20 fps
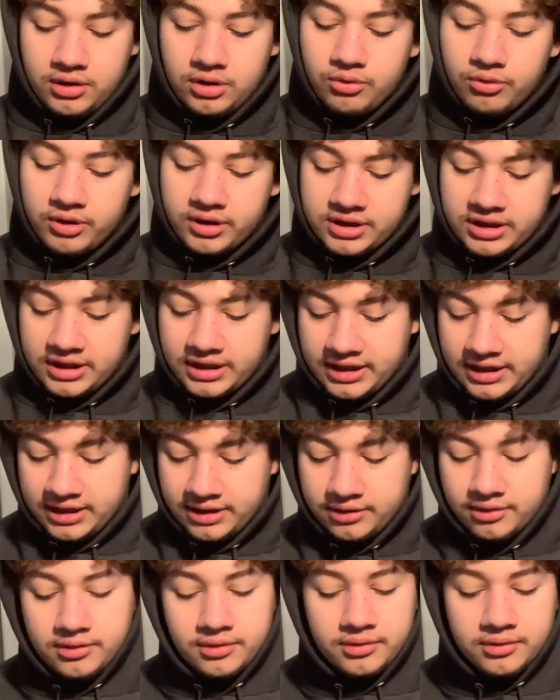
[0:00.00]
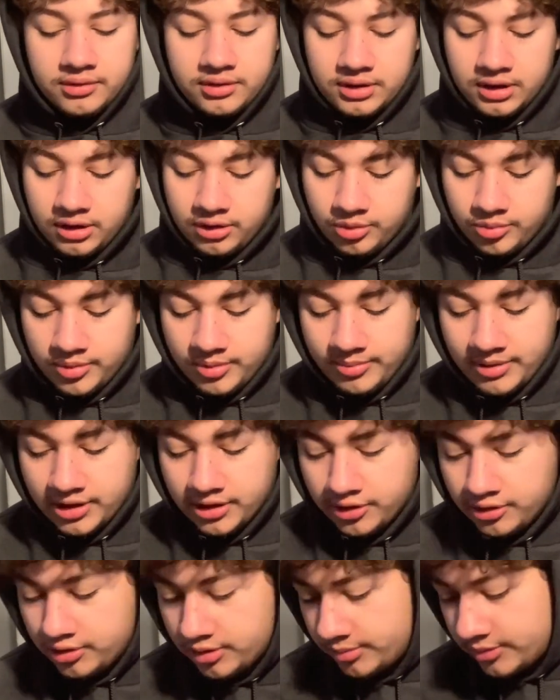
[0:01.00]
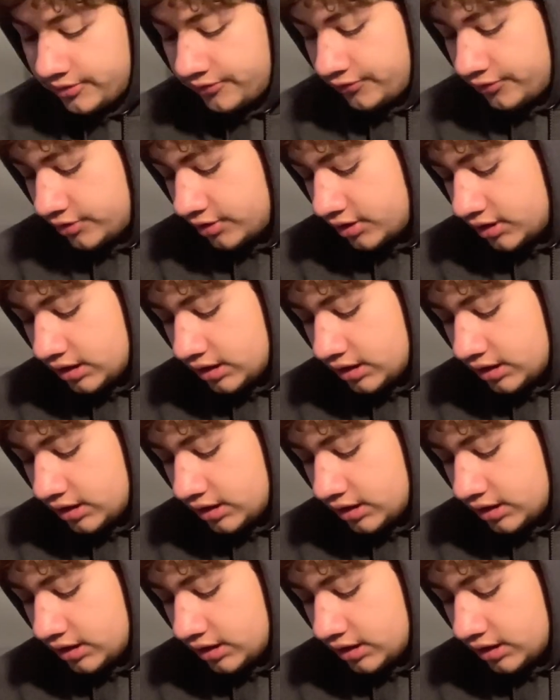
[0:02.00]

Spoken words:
working on getting a little bit better equipment for it,